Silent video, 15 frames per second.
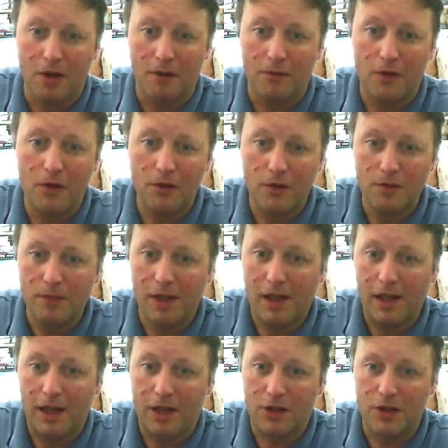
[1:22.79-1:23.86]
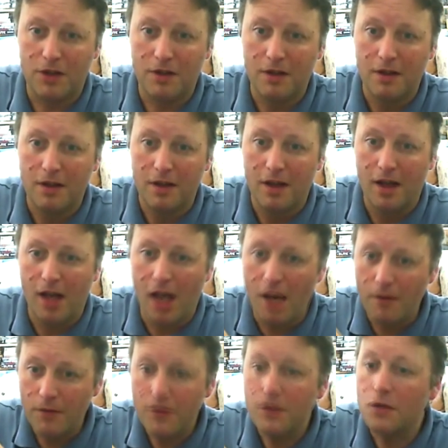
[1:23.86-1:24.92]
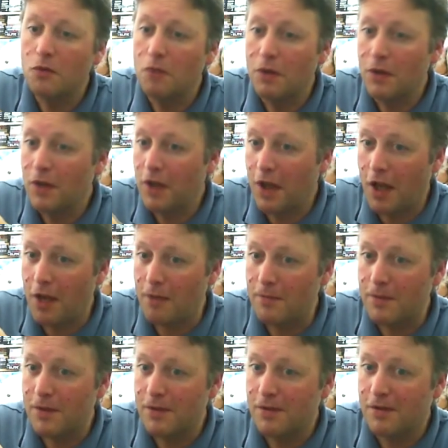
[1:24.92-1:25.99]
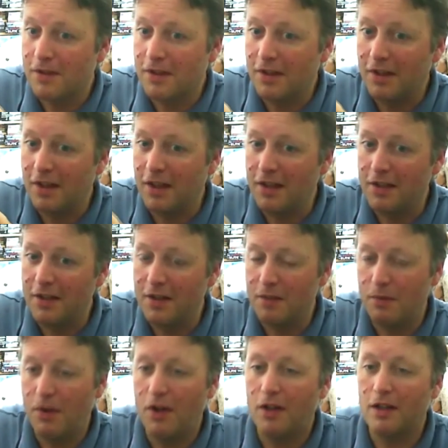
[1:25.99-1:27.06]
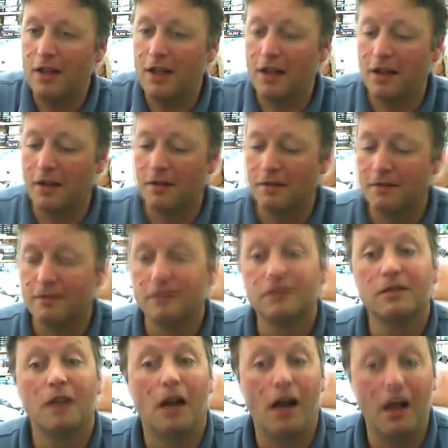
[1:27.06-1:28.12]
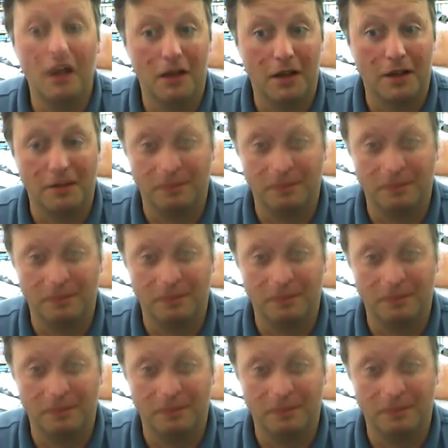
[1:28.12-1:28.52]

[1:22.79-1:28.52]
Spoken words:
I've gone through my collection and every single one of the games in this pile here I like.